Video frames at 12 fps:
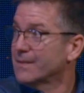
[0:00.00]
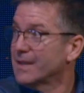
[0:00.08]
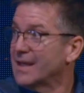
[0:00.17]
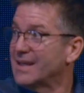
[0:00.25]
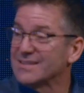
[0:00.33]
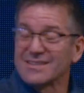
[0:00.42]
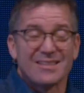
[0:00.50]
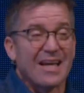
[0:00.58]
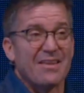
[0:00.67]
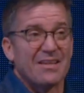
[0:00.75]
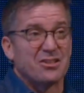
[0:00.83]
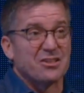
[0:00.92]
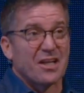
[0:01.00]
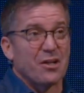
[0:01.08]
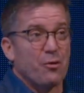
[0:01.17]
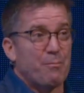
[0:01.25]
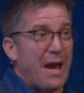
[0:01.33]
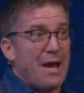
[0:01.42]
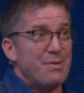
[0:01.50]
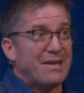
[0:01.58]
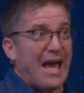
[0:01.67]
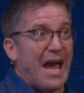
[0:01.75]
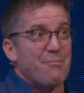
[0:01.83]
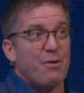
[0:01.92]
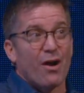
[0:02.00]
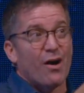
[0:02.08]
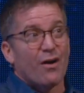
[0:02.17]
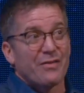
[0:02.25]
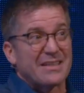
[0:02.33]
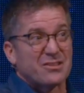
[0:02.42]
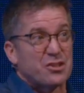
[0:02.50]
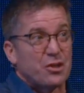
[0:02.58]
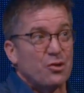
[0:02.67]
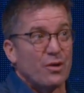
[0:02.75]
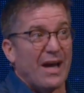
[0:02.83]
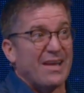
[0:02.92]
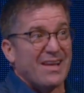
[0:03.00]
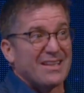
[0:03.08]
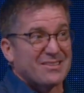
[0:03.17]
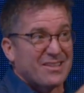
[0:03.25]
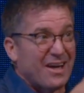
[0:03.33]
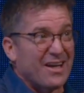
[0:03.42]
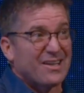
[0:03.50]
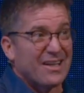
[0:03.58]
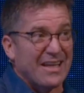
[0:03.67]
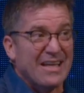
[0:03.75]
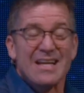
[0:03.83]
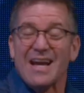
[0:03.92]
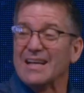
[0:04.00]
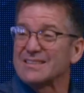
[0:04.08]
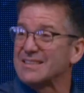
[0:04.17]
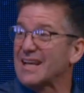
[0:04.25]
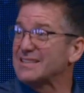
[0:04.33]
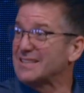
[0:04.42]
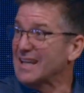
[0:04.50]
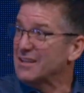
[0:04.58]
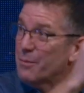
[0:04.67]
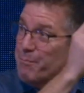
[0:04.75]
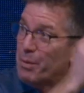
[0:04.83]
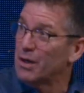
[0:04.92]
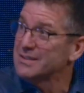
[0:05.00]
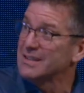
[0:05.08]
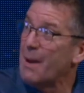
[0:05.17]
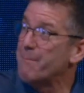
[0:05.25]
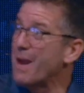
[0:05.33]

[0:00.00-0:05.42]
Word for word: It doesn't say that just a little baby came, oh, that's cute and that's cuddly. It says that in the birth of that